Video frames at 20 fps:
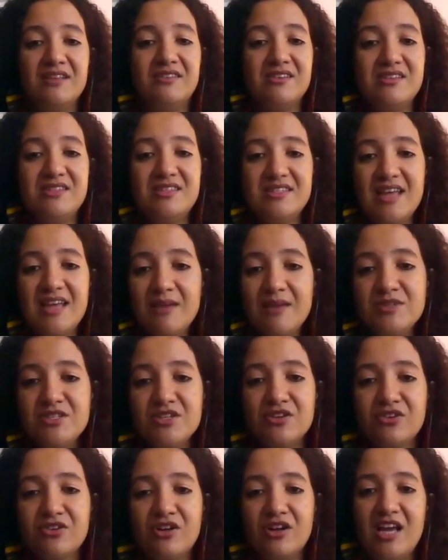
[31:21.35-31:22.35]
the same
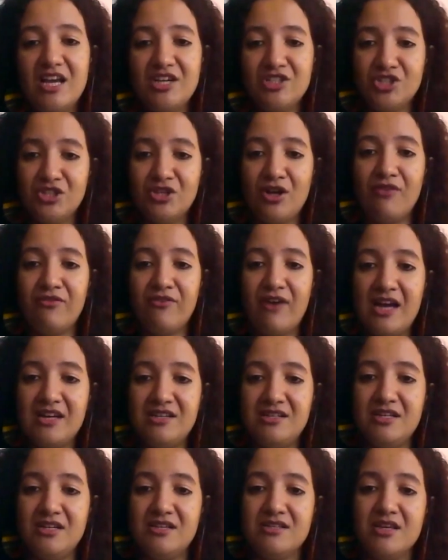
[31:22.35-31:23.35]
circulation of
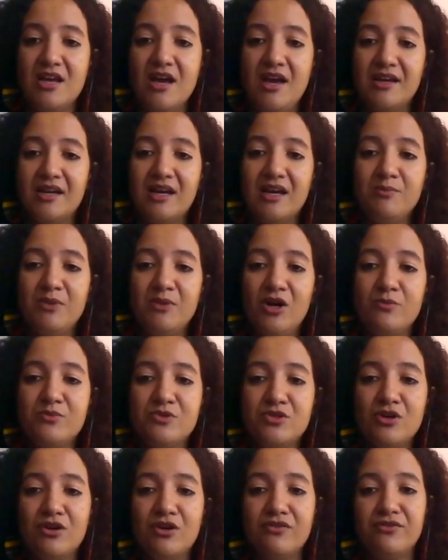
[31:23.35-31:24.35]
ideas can be
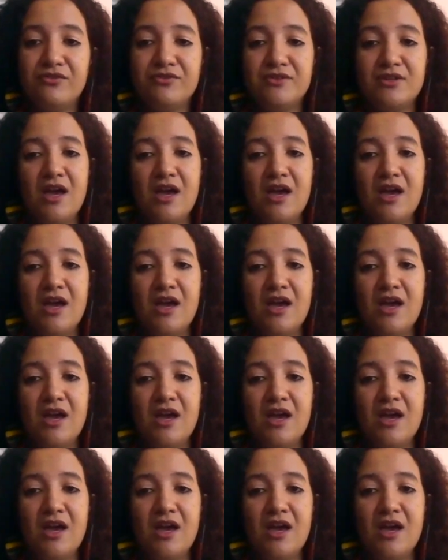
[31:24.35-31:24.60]
observed